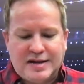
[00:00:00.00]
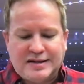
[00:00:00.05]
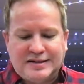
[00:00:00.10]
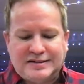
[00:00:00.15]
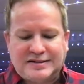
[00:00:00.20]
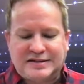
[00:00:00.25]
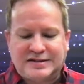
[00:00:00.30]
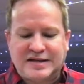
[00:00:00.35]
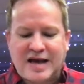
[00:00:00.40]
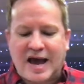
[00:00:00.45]

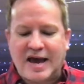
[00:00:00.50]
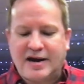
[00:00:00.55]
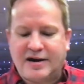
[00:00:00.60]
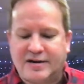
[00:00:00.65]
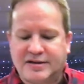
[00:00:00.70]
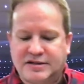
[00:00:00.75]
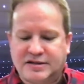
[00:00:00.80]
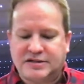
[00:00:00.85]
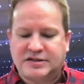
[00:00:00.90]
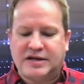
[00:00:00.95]
cited
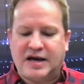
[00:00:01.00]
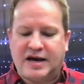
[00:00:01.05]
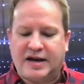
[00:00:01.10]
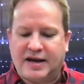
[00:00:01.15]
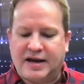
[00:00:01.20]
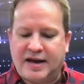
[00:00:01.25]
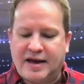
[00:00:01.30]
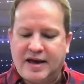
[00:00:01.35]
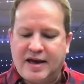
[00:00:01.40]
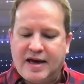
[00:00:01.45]
a
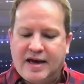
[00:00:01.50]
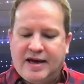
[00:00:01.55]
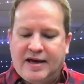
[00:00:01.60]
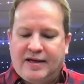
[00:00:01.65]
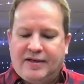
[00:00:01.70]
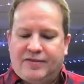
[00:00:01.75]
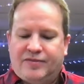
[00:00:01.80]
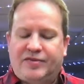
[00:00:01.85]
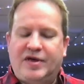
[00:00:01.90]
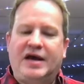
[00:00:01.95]
study
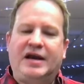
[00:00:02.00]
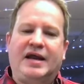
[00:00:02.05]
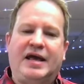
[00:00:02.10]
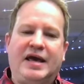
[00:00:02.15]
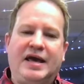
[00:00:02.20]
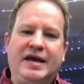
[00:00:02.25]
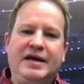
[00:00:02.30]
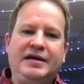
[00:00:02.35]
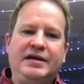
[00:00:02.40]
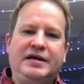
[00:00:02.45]
that
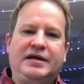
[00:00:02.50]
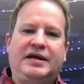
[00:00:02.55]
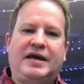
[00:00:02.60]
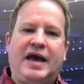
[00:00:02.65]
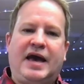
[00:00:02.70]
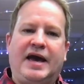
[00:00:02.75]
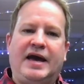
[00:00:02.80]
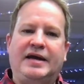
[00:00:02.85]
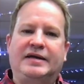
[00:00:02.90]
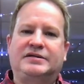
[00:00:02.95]

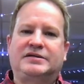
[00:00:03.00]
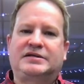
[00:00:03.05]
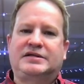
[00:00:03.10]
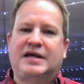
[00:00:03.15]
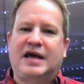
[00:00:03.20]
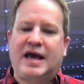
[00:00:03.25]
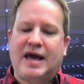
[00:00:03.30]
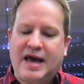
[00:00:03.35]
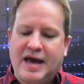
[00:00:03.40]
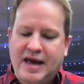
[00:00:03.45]
indicates
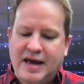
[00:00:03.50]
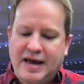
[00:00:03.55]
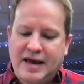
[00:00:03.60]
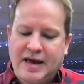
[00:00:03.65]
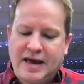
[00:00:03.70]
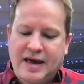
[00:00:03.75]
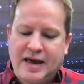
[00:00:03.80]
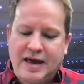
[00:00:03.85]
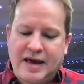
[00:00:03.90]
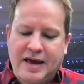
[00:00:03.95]

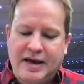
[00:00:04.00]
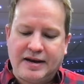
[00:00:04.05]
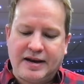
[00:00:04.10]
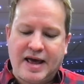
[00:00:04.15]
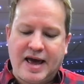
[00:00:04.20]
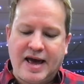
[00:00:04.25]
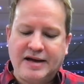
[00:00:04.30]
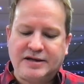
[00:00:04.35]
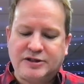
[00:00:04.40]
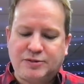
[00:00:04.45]
an
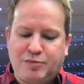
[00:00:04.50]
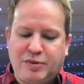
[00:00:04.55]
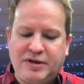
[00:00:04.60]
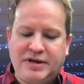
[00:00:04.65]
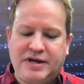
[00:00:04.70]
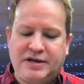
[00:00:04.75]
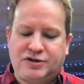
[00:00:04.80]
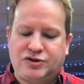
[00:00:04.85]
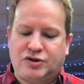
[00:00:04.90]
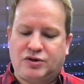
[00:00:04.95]

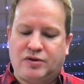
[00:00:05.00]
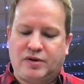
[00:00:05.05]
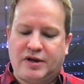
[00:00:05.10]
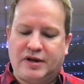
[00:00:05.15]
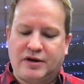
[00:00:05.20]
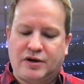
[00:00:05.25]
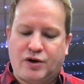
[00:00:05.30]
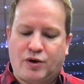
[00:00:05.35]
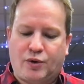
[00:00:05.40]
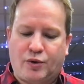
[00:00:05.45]
exponential
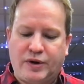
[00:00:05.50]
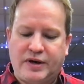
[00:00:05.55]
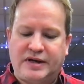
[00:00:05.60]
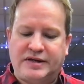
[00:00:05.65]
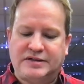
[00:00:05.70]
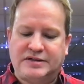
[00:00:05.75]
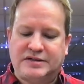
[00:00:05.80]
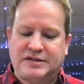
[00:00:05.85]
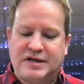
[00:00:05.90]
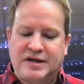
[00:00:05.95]

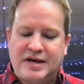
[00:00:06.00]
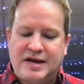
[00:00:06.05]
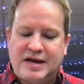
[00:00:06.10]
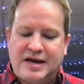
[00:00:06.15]
increase